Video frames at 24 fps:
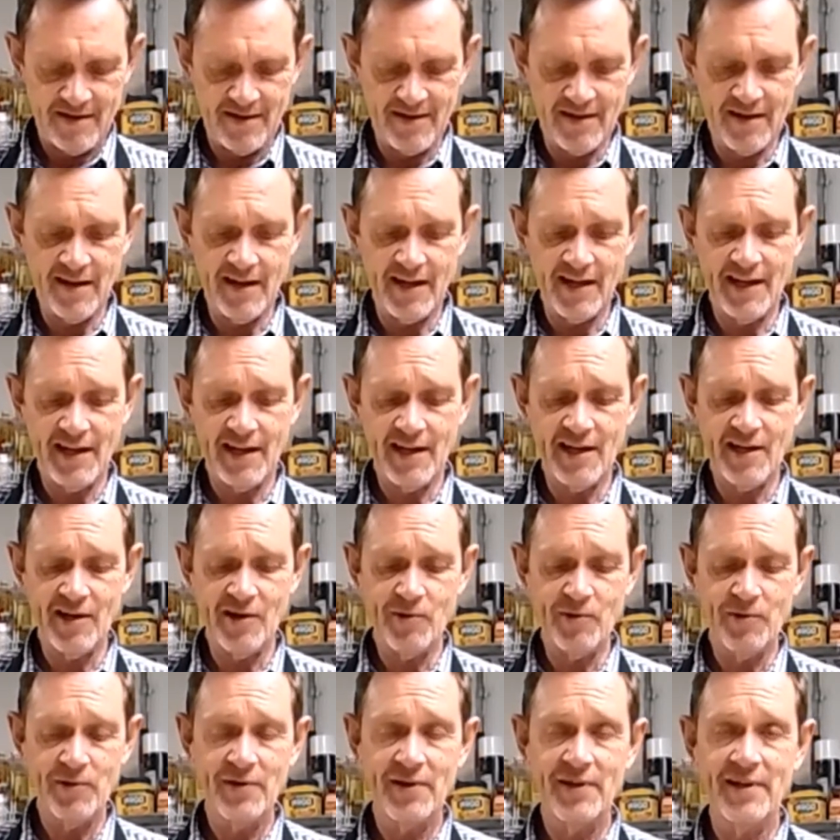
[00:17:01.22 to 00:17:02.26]
There you
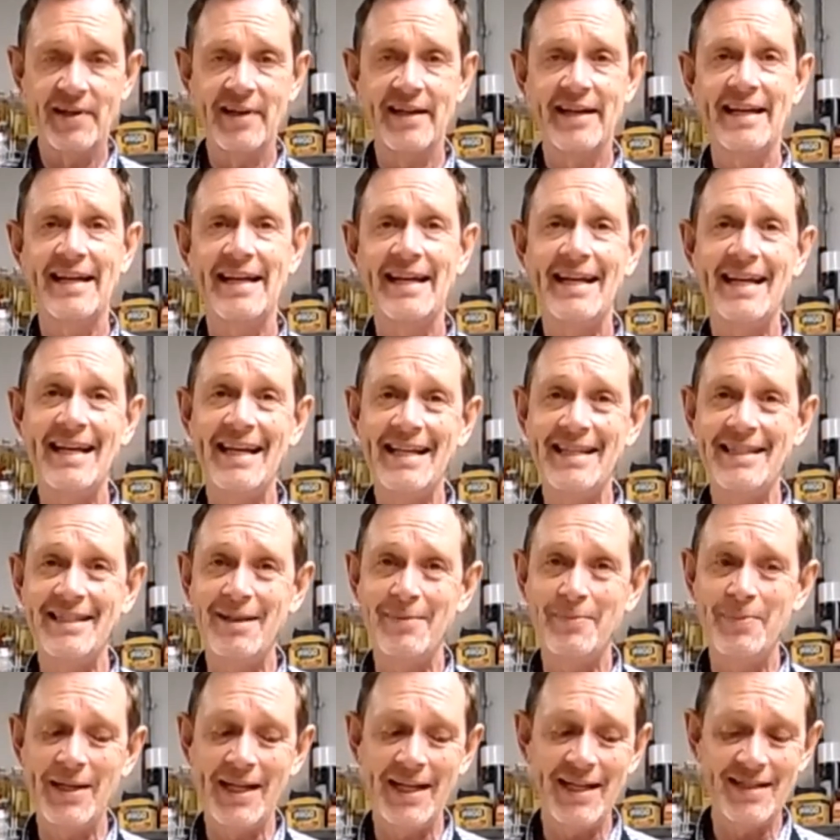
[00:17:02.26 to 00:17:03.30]
go.
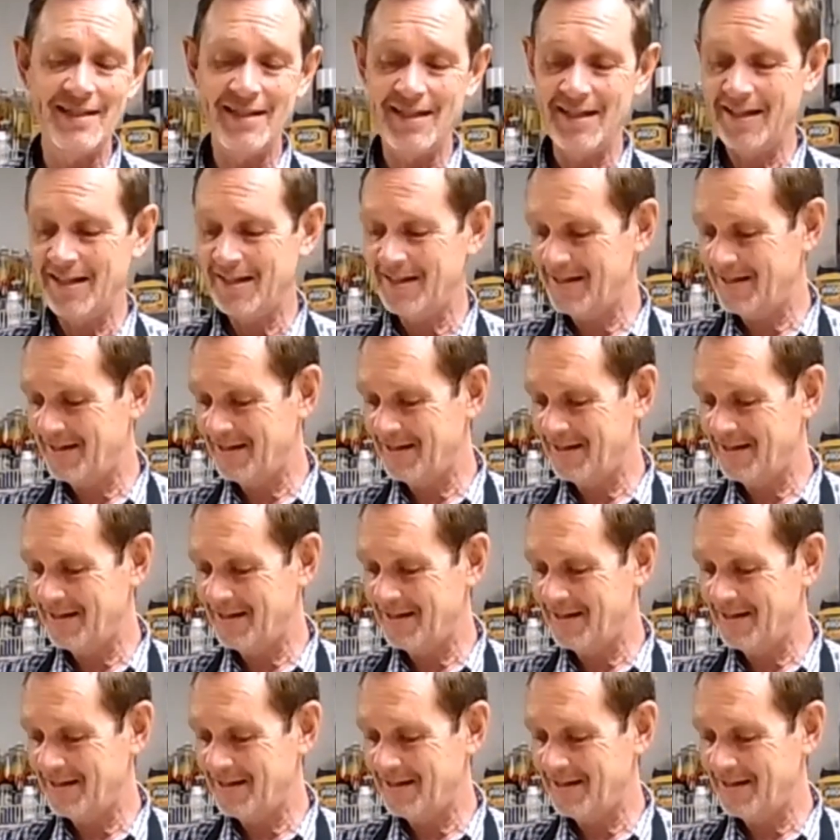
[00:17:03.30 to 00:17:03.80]
Easy peasy.